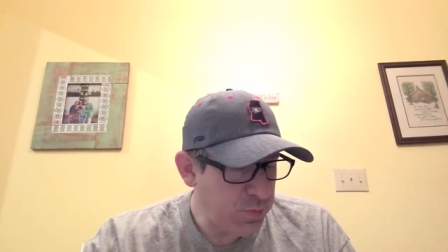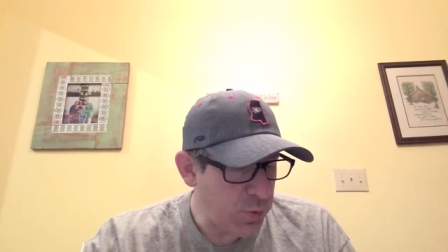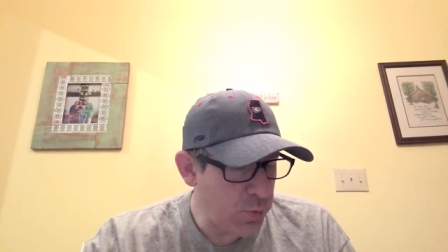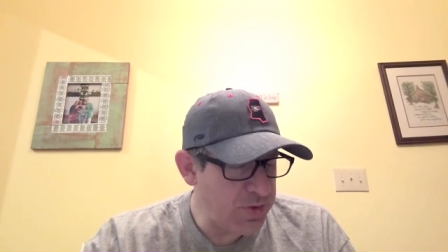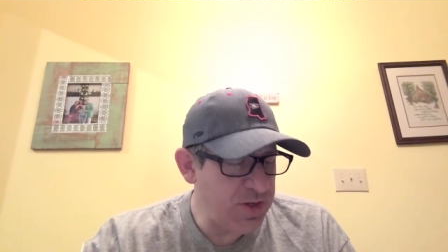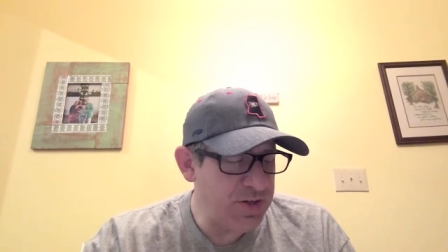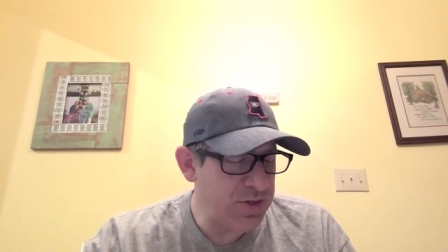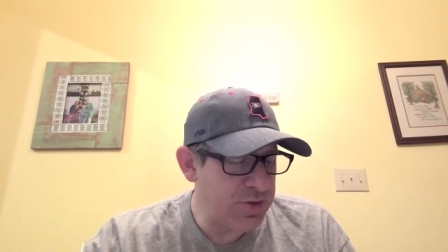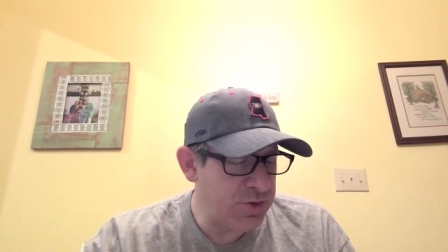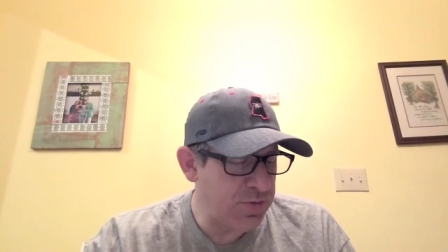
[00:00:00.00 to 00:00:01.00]
where it says
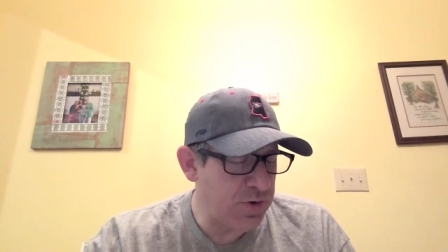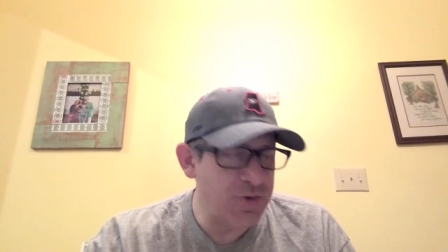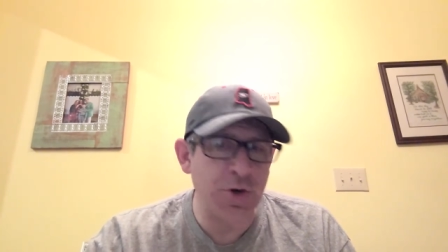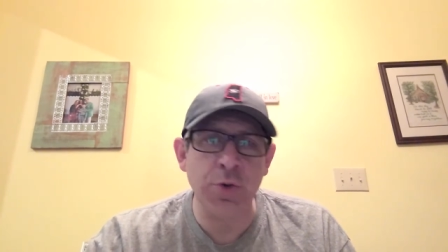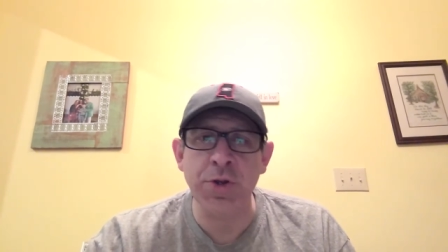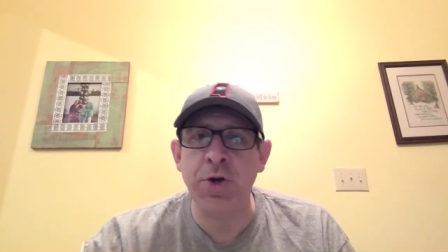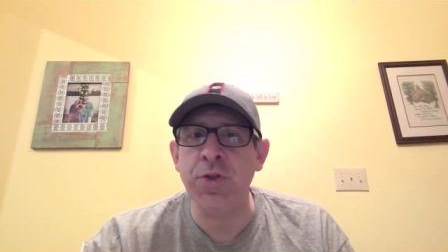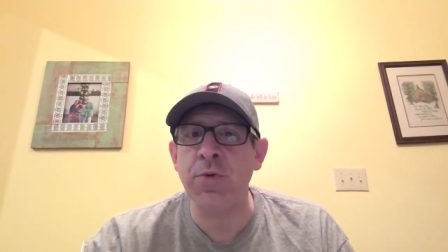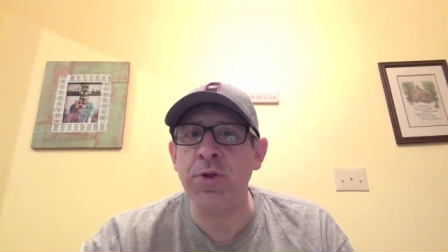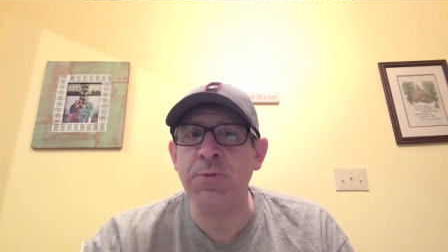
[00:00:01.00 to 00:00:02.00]
this, there's a verse early on
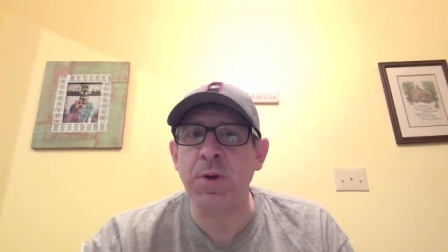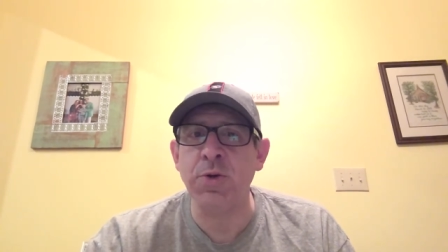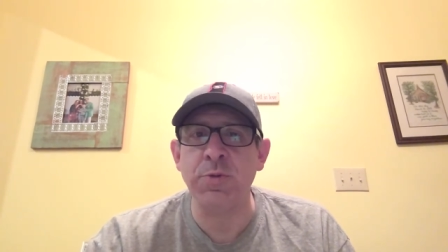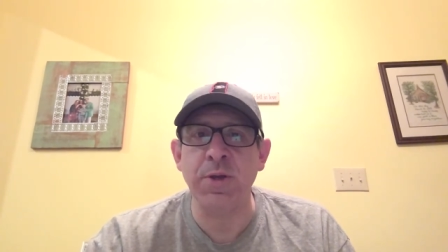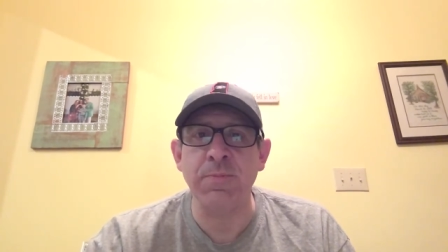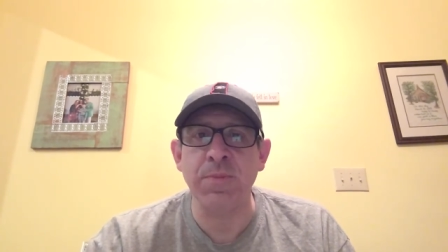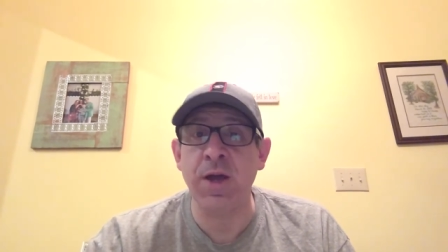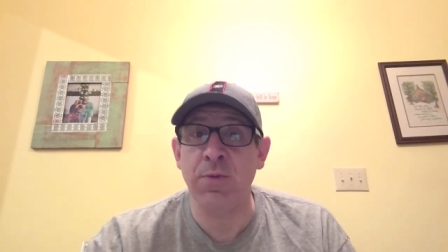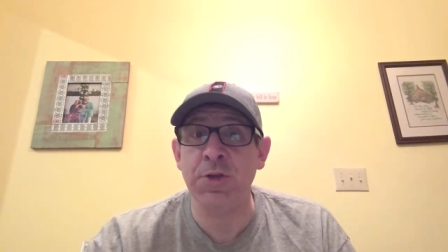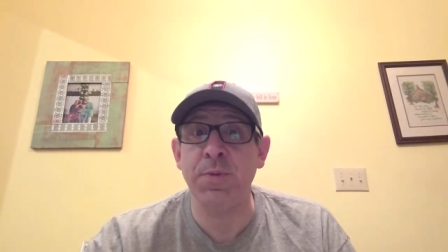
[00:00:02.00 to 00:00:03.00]
that really spoke to me. I
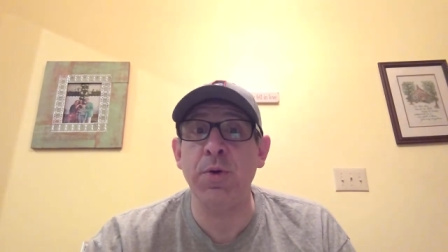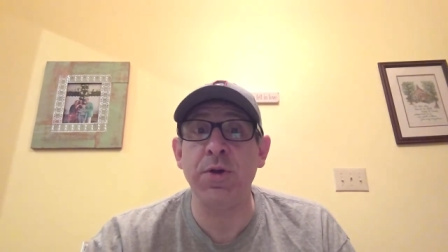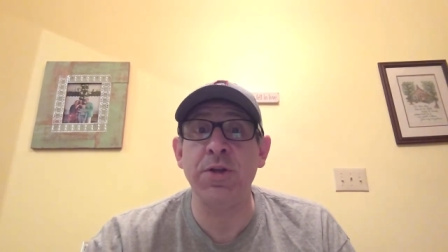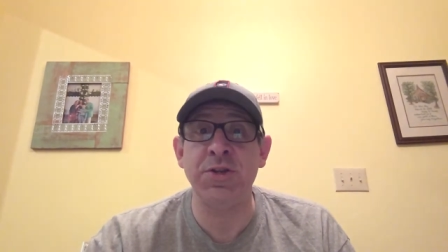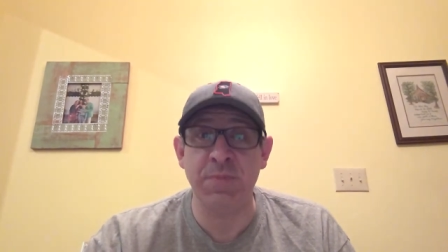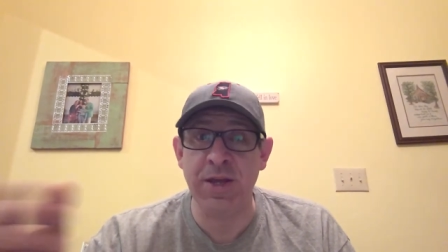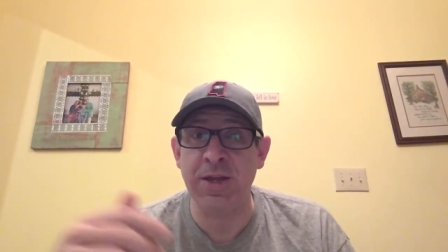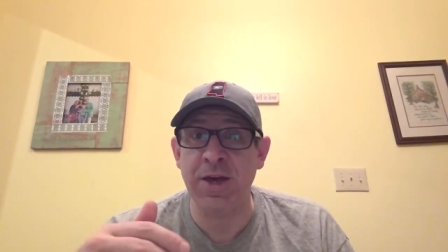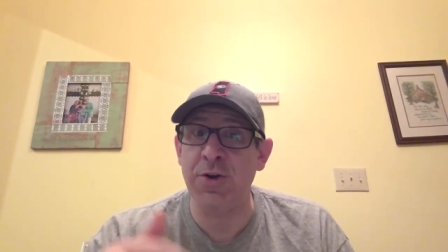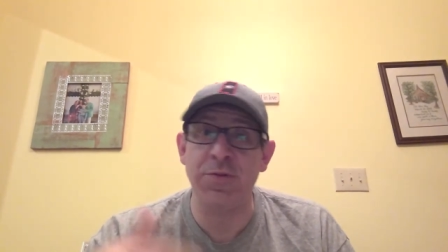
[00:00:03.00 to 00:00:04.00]
really spoke to me.
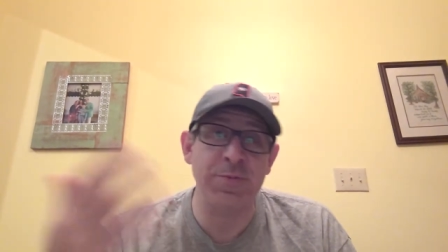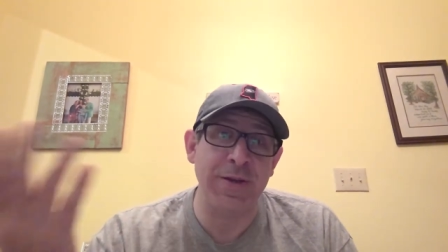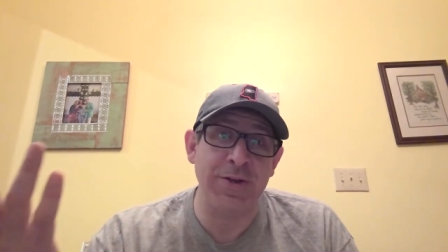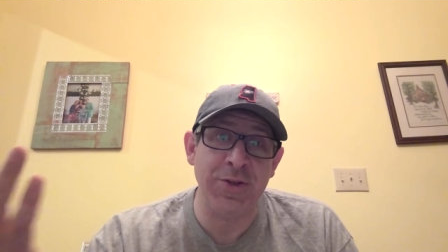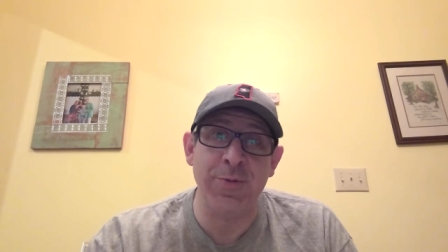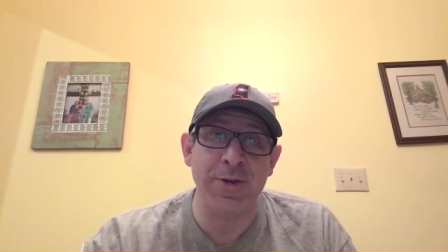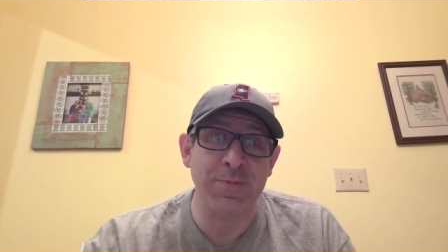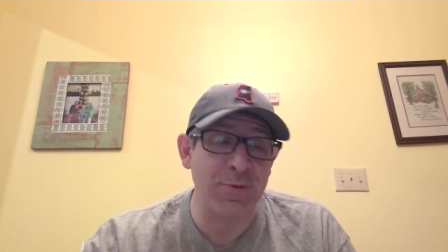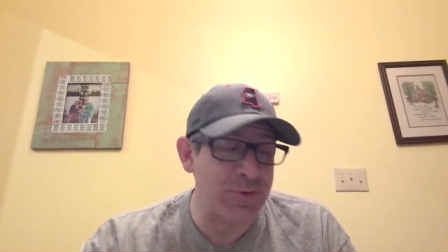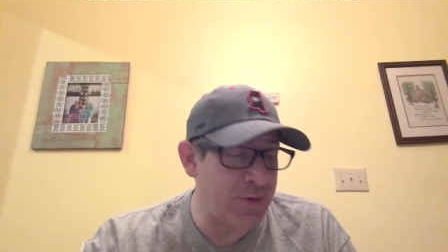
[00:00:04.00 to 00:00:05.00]
I don't know if it spoke to you, but it
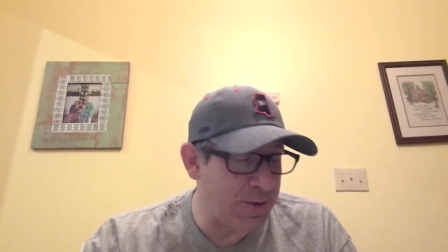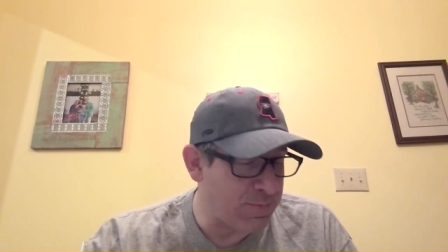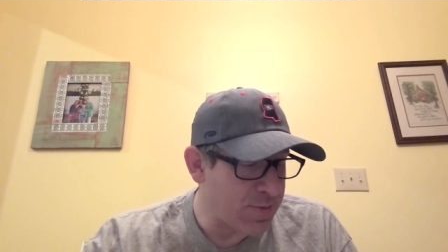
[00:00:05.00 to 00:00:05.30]
spoke to me.